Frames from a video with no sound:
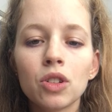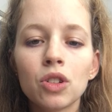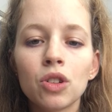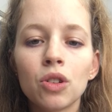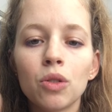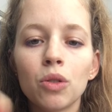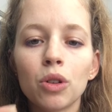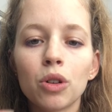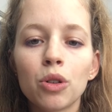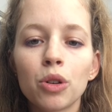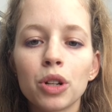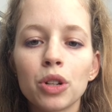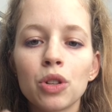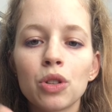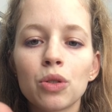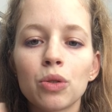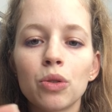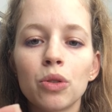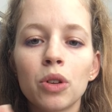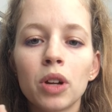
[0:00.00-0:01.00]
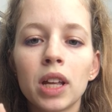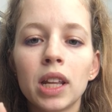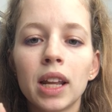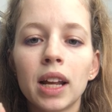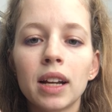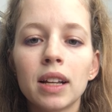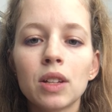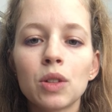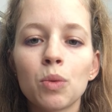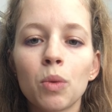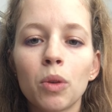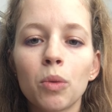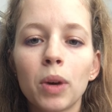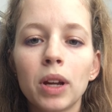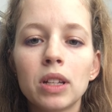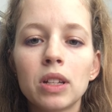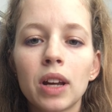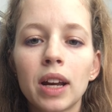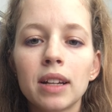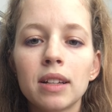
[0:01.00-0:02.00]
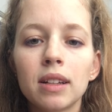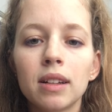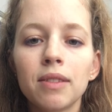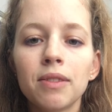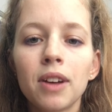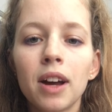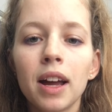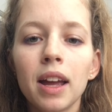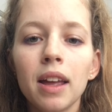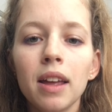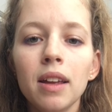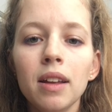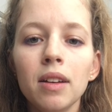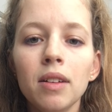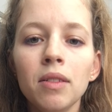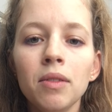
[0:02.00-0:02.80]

to the crystal, and that is one way to identify it.